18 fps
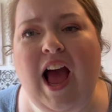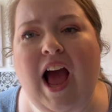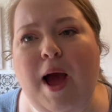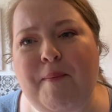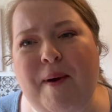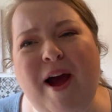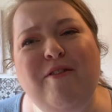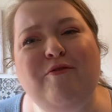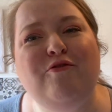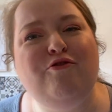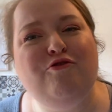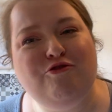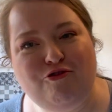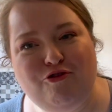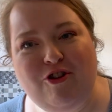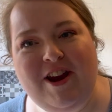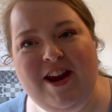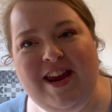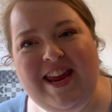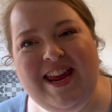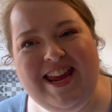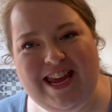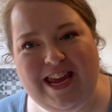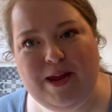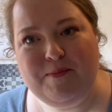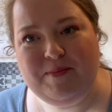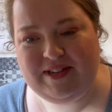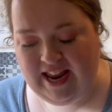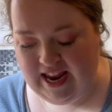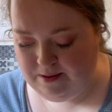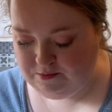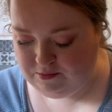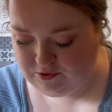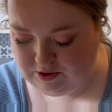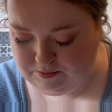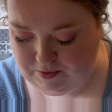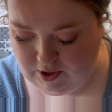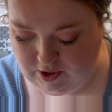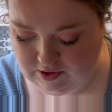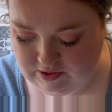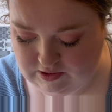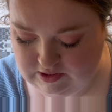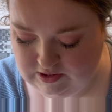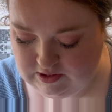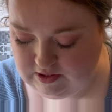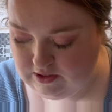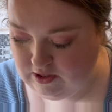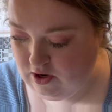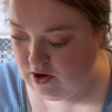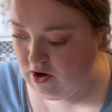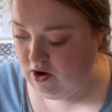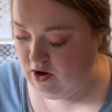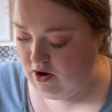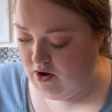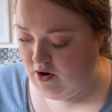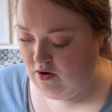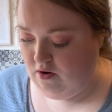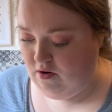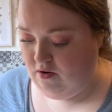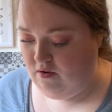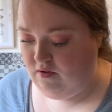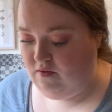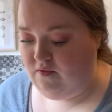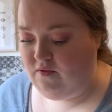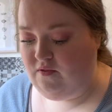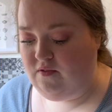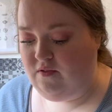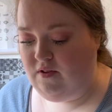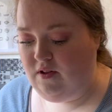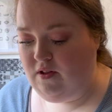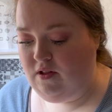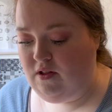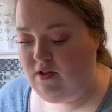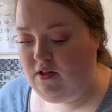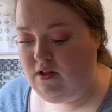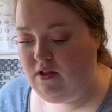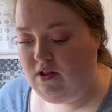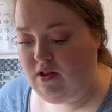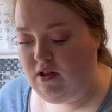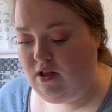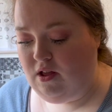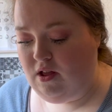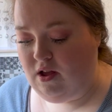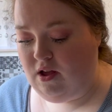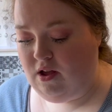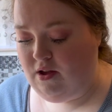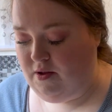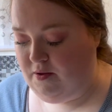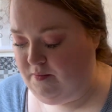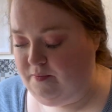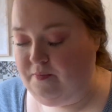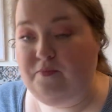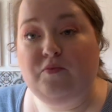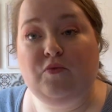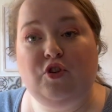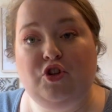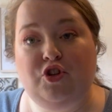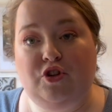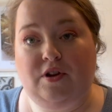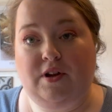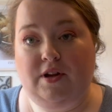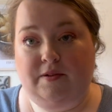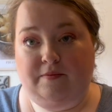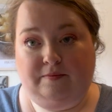About three heaped tablespoons of um, sugar.